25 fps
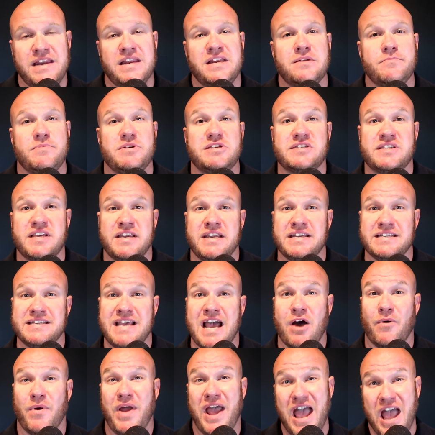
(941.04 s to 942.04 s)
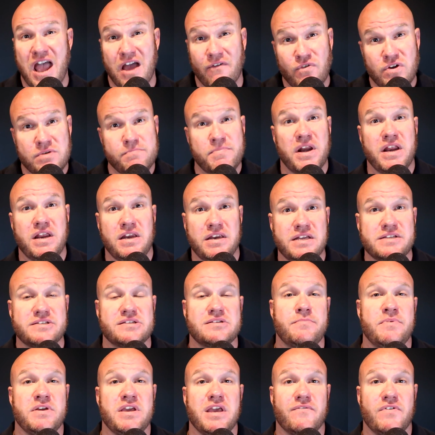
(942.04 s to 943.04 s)
They need to be sitting down. Everybody
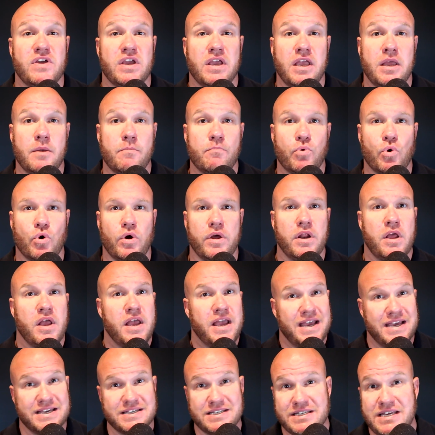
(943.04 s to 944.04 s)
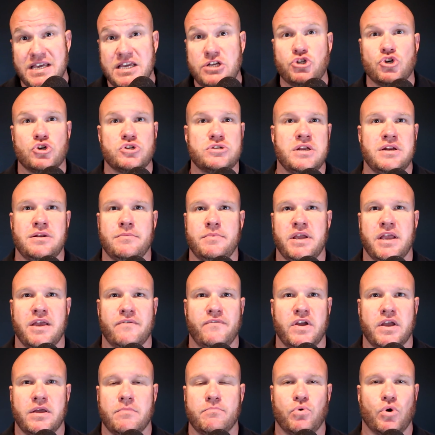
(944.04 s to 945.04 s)
needs to be giving input. His teachers need
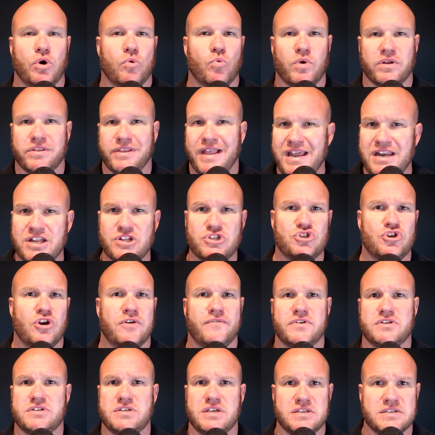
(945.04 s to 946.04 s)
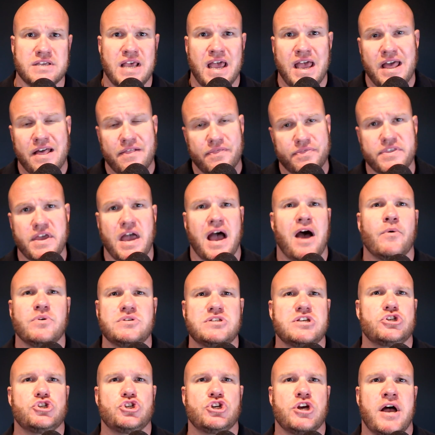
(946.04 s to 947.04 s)
to be giving input. Related services.
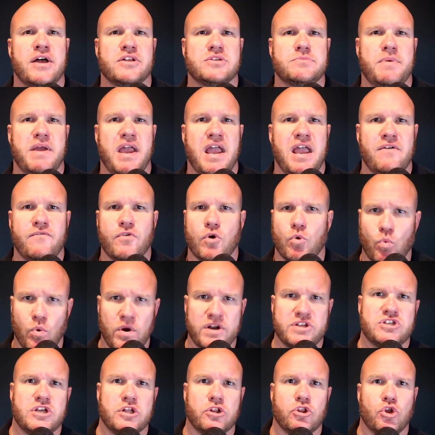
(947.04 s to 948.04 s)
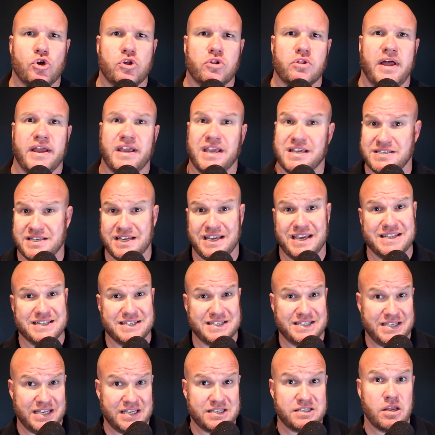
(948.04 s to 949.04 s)
How is this child's behavior? What does it look like? Is
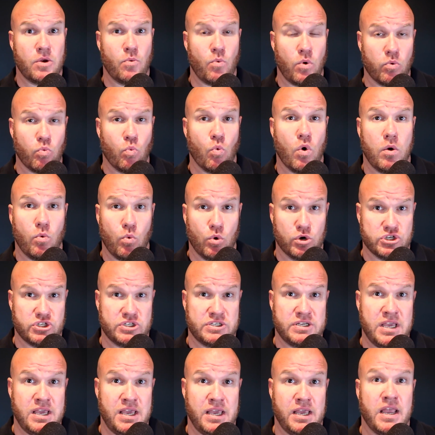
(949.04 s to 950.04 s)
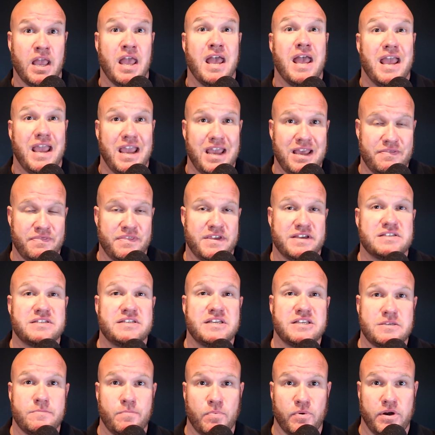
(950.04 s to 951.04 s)
it consistent with what we're seeing in
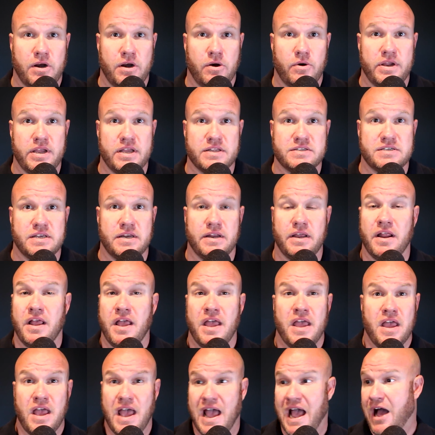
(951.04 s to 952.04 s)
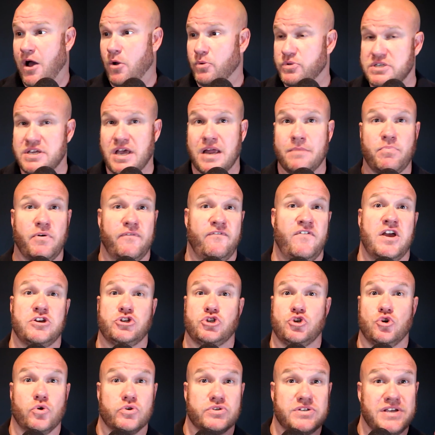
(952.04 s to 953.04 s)
this disciplinary incident? Outside
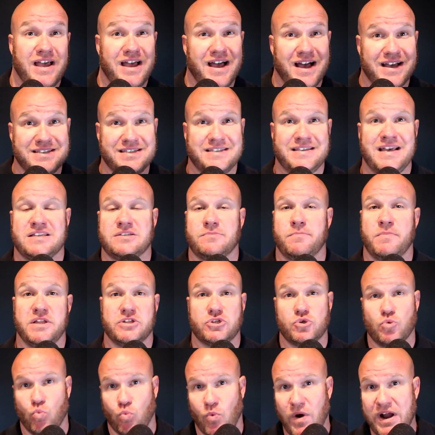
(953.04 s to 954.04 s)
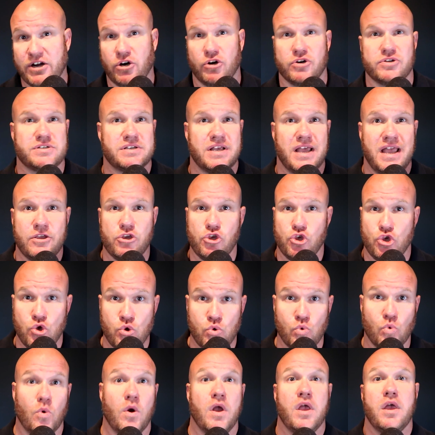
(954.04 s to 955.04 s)
professionals, assessments, records,
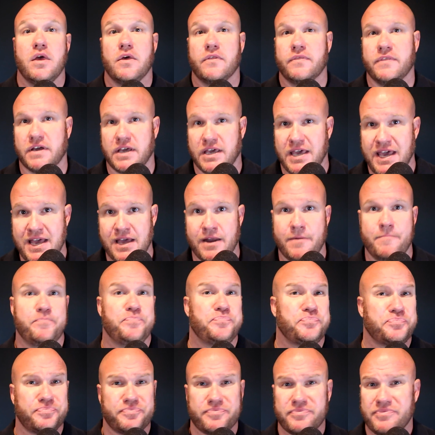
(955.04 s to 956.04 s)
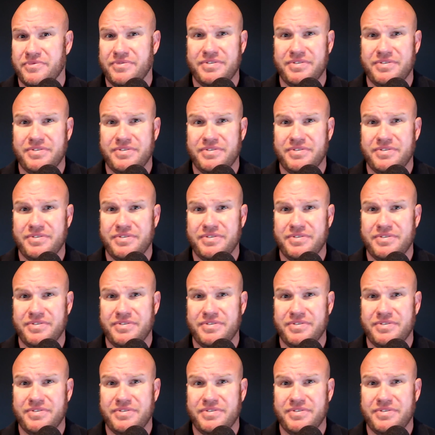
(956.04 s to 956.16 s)
you, the kid.